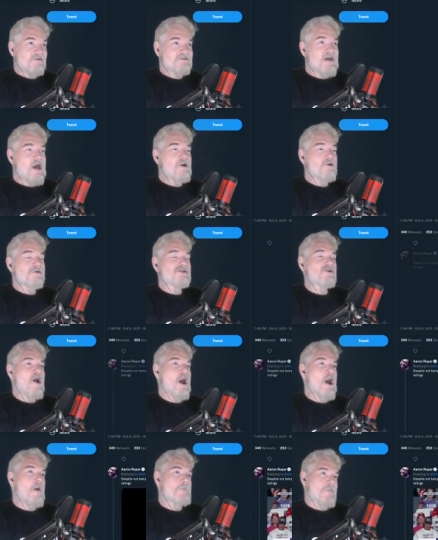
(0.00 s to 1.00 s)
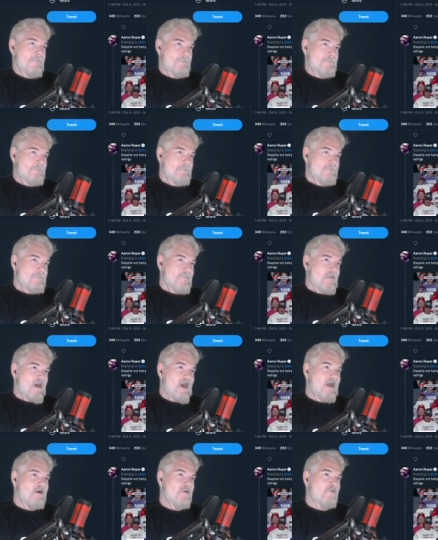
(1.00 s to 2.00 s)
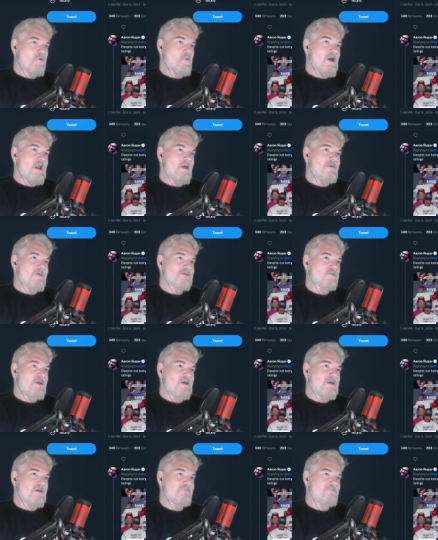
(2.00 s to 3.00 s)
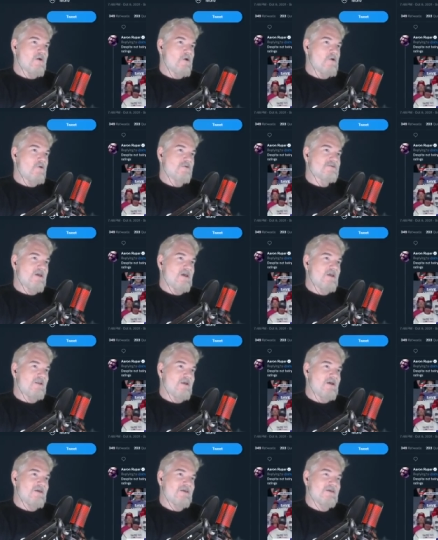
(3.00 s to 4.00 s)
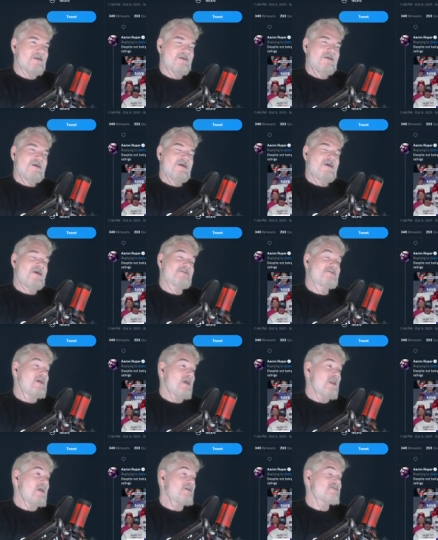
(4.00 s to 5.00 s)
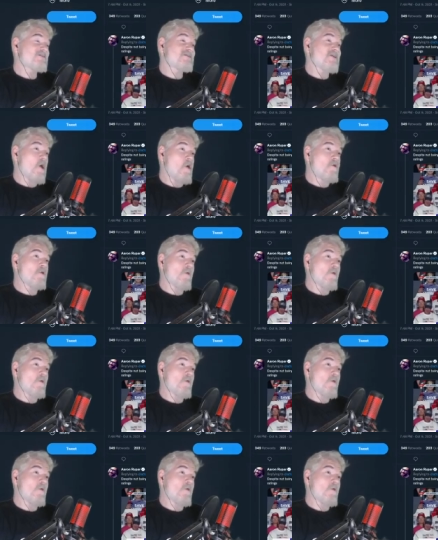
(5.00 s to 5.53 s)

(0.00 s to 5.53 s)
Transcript: Donald Trump had another rally this weekend, folks, and like it's getting so